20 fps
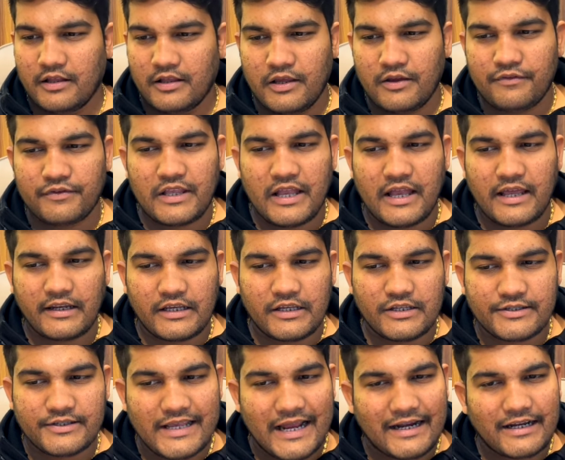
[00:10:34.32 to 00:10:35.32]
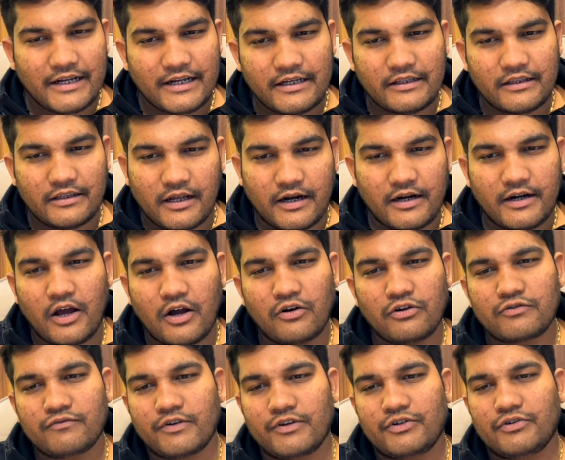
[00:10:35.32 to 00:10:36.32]
If there is Saturn in third
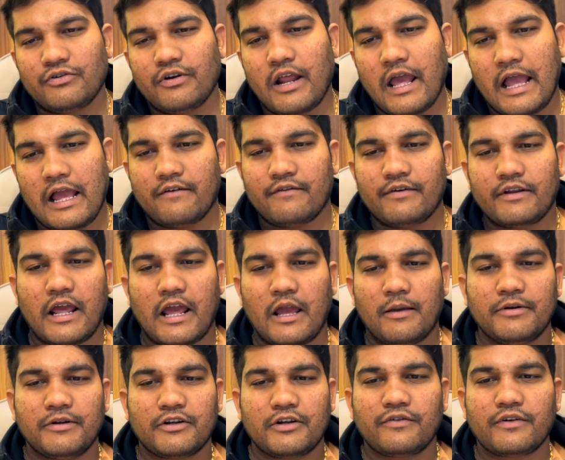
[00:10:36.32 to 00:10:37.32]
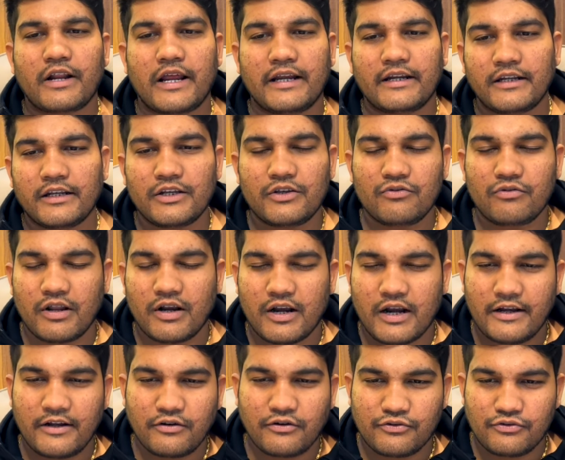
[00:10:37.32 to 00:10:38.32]
house, one should have an habit of writing. You can
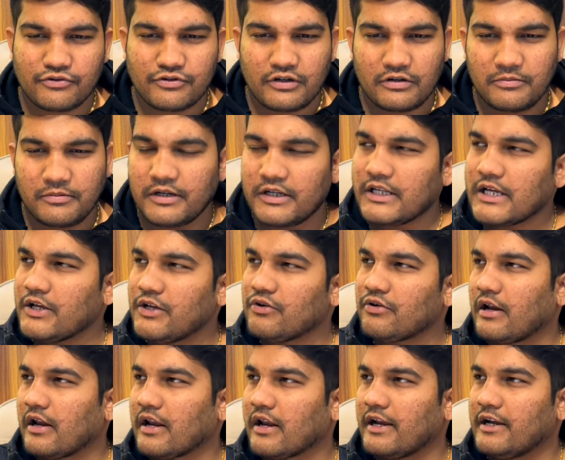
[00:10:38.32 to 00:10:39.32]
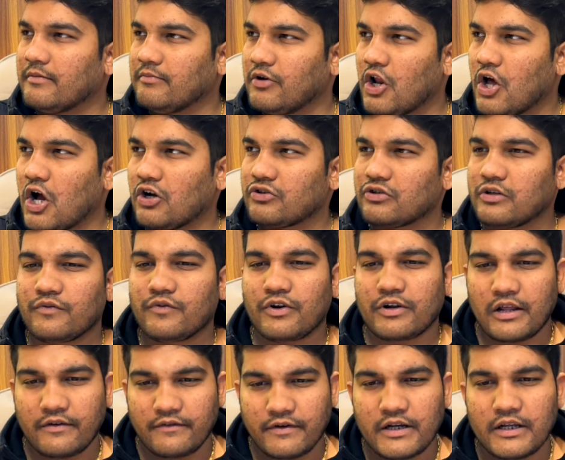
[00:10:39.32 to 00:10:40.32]
write on social media, you can write blogs or
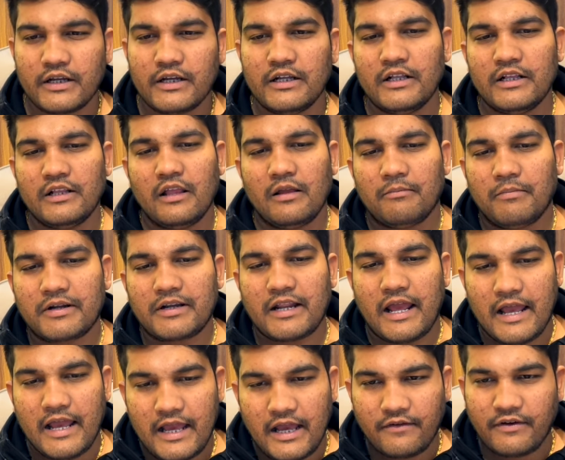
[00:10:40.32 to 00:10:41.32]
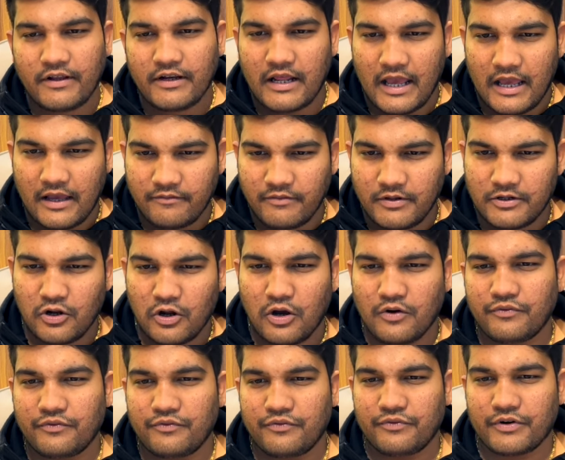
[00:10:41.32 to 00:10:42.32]
whatever but have an habit
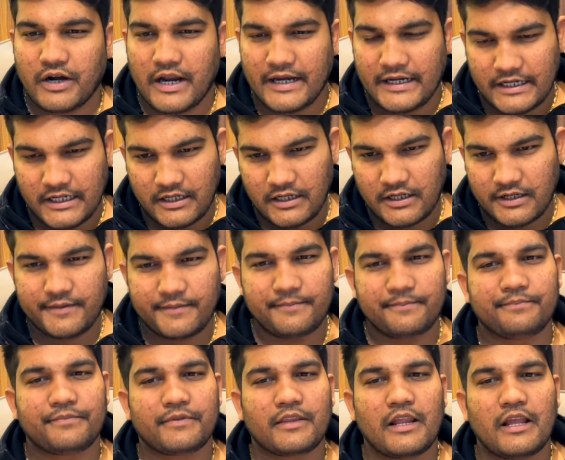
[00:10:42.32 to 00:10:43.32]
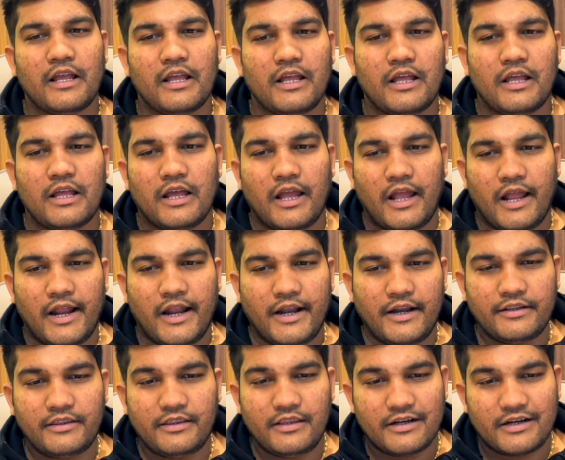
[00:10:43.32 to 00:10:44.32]
of writing
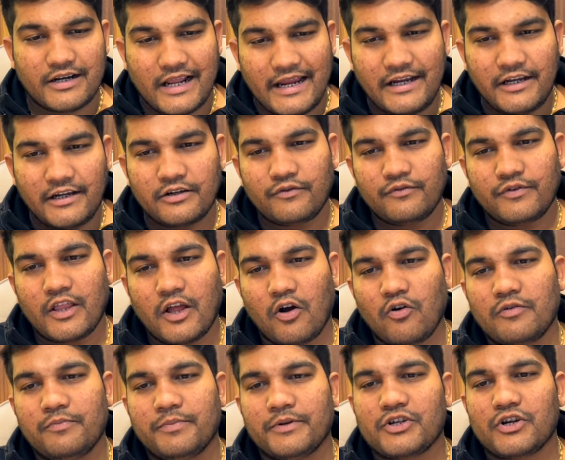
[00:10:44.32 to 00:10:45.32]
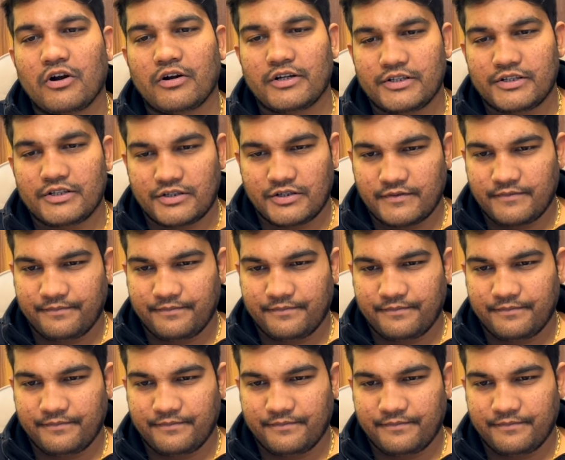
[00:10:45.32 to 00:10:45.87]
and write without prejudice.